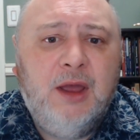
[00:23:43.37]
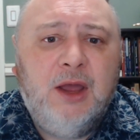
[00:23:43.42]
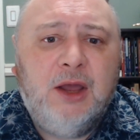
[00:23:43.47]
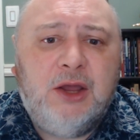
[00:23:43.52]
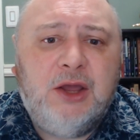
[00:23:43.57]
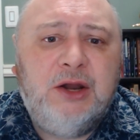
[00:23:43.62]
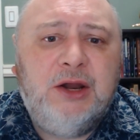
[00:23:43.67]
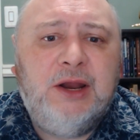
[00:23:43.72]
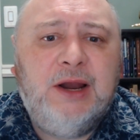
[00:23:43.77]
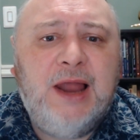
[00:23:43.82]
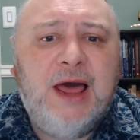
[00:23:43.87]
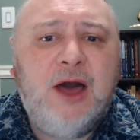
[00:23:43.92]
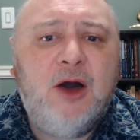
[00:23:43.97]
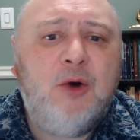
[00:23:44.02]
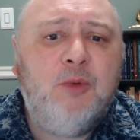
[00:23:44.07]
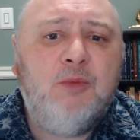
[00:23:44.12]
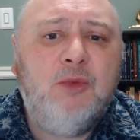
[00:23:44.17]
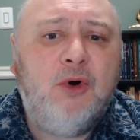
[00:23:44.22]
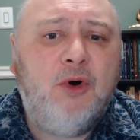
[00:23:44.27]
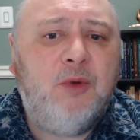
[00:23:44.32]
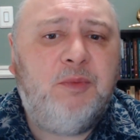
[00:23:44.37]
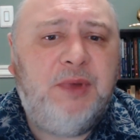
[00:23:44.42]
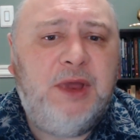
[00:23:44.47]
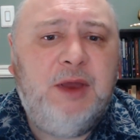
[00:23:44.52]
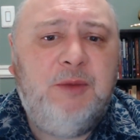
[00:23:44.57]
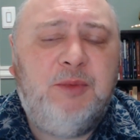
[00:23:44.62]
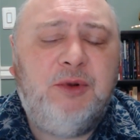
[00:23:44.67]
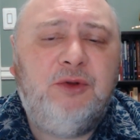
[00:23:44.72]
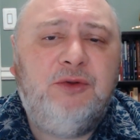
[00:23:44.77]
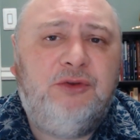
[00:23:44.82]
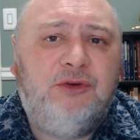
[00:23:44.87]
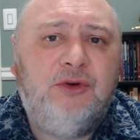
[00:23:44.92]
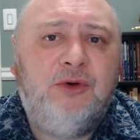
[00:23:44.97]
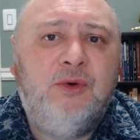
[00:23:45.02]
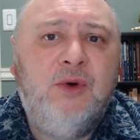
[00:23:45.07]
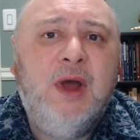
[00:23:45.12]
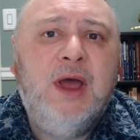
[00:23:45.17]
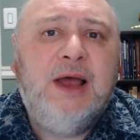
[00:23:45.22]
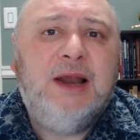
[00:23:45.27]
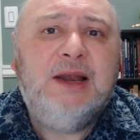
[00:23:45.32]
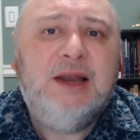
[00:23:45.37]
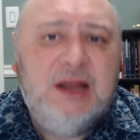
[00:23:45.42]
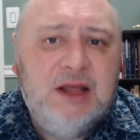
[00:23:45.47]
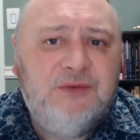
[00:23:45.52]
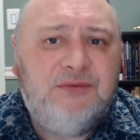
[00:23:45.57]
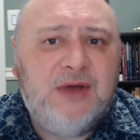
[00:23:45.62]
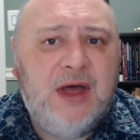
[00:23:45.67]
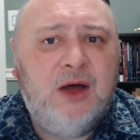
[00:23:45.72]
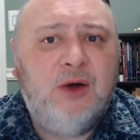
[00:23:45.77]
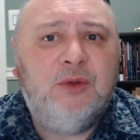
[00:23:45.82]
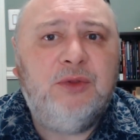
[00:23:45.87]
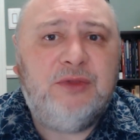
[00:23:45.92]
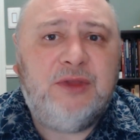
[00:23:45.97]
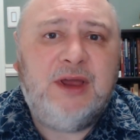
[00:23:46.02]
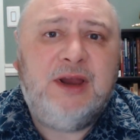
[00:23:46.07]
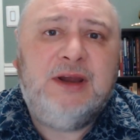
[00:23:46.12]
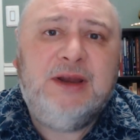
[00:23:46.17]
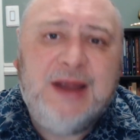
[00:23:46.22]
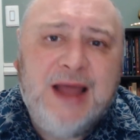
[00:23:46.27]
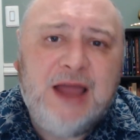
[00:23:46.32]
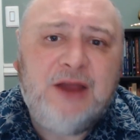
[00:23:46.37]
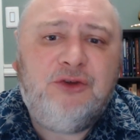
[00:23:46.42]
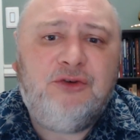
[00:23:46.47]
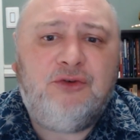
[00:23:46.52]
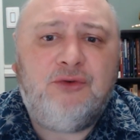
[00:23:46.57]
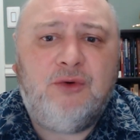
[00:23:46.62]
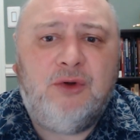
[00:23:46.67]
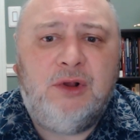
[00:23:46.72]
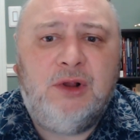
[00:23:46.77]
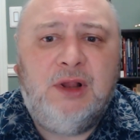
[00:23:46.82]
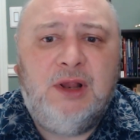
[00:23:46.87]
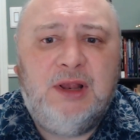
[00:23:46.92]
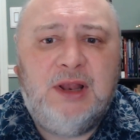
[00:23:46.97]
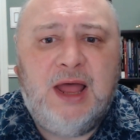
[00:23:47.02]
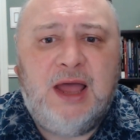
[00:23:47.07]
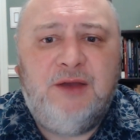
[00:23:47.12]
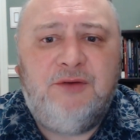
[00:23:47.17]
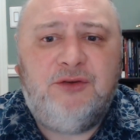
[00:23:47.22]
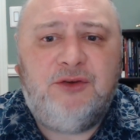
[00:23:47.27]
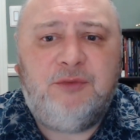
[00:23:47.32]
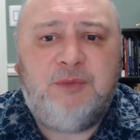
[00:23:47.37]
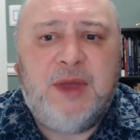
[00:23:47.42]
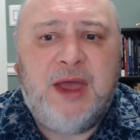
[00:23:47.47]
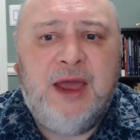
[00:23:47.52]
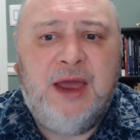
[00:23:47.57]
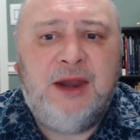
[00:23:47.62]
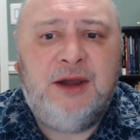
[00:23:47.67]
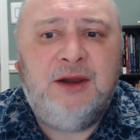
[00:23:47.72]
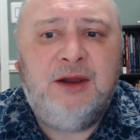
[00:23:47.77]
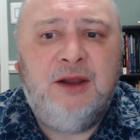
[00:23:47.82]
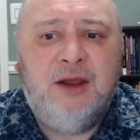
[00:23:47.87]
can allow more people to live out their natural lifespan,